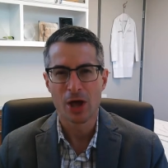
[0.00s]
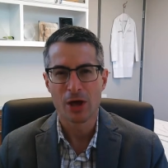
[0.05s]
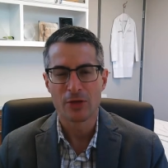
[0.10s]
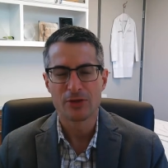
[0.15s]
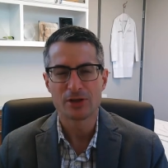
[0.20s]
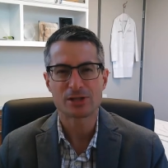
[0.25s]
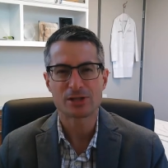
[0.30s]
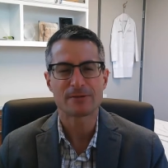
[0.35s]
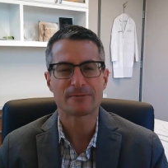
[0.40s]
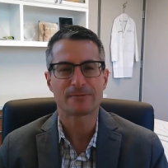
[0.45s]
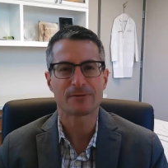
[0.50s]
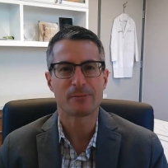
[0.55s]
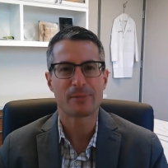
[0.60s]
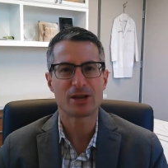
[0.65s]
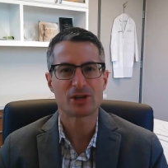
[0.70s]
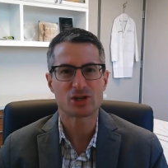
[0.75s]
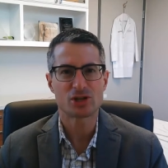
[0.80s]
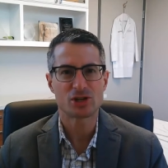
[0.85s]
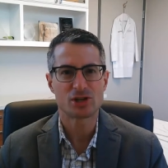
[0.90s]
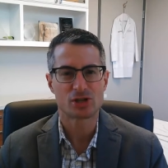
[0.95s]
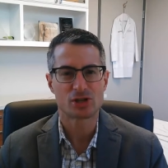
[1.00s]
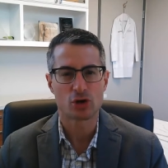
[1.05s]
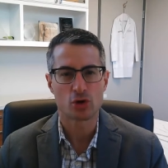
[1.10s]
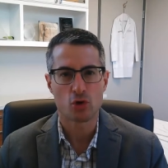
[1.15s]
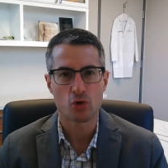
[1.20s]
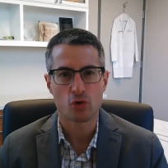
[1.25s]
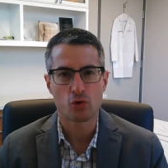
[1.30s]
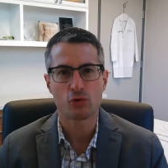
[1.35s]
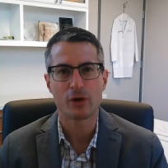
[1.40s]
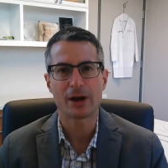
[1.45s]
This information is
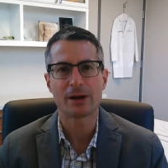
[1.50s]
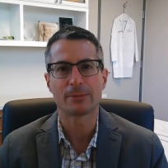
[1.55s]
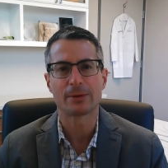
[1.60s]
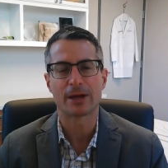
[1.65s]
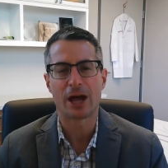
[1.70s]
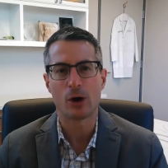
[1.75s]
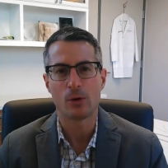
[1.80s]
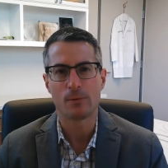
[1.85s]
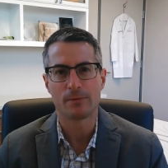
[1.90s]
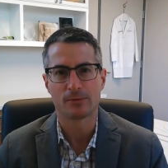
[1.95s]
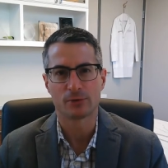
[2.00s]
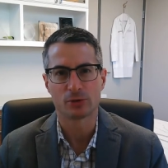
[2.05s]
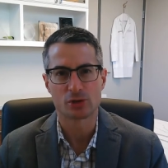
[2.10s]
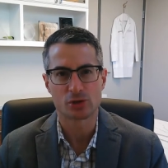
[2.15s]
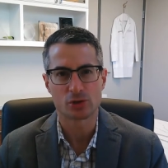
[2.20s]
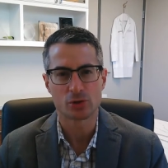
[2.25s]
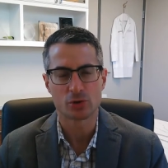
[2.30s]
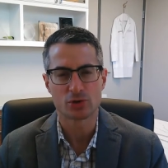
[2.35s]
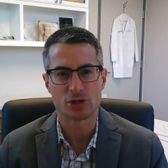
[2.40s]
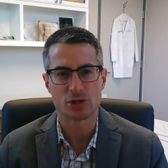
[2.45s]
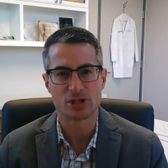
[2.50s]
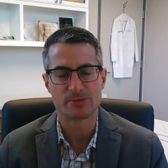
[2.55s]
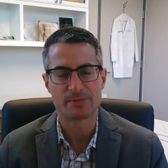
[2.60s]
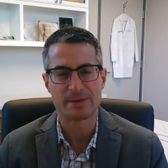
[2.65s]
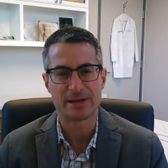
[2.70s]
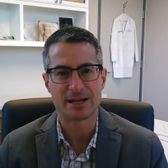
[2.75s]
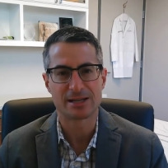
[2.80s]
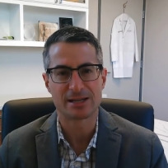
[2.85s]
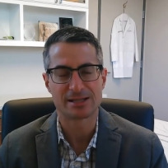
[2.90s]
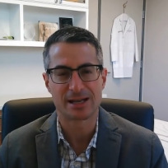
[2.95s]
incredibly helpful to surgeons
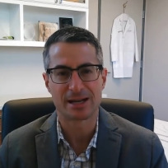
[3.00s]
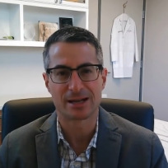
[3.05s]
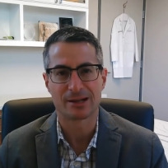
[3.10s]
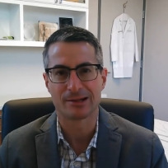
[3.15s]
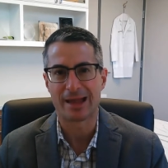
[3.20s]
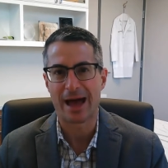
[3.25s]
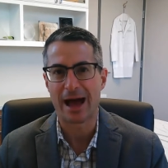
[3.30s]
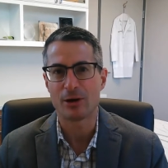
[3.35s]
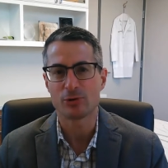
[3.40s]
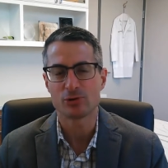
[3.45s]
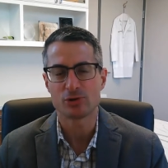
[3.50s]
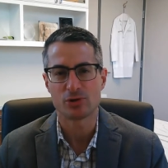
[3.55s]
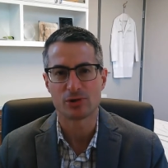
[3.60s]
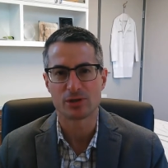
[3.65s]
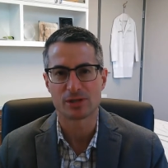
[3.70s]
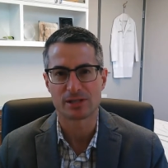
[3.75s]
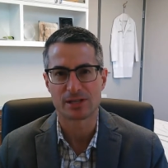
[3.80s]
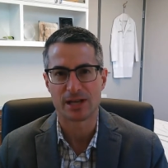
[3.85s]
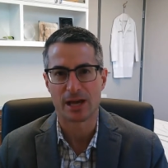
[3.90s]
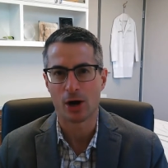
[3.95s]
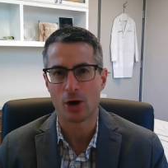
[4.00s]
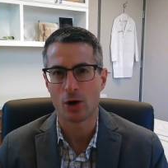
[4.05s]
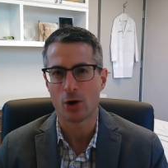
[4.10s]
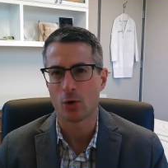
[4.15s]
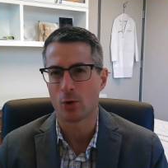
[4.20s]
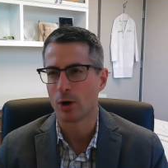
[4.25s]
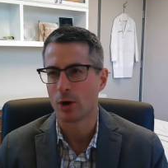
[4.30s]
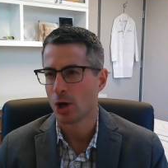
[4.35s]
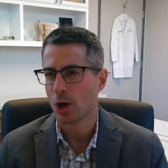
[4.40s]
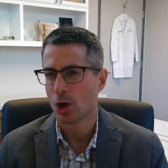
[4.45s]
because it allows you to say,
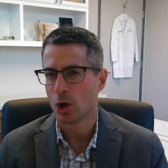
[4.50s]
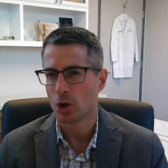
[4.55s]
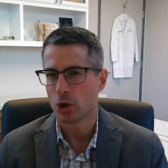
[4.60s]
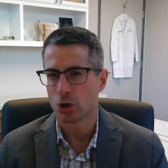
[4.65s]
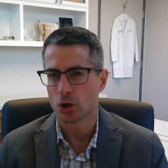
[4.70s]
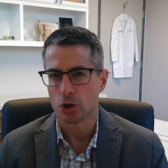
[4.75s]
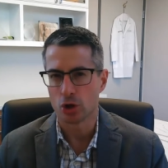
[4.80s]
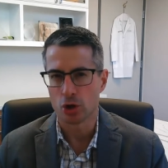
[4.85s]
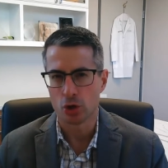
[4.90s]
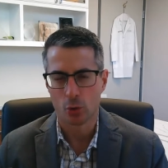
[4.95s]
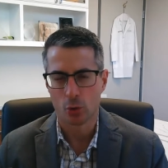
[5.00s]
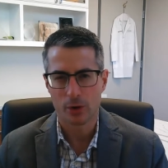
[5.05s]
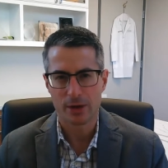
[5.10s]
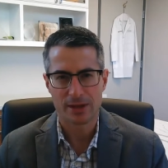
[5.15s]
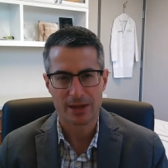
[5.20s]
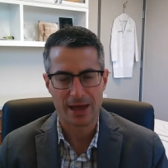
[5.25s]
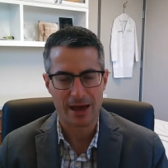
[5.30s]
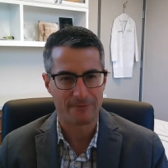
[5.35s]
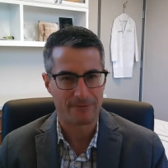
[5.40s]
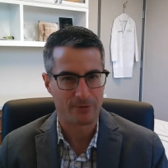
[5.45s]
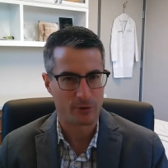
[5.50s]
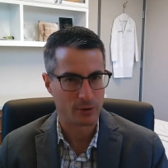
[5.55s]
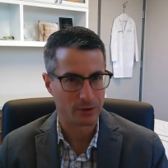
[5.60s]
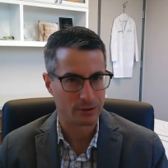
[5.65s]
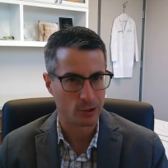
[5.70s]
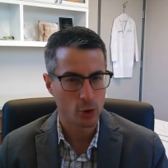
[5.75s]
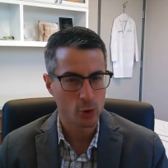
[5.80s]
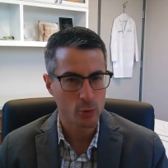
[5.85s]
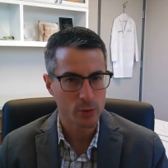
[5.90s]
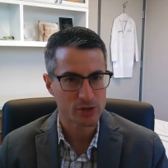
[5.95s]
oh, you're in that very
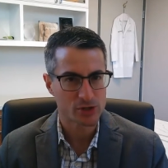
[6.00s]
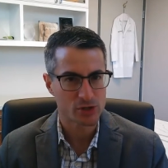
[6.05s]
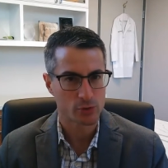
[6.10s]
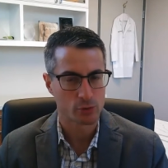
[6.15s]
low risk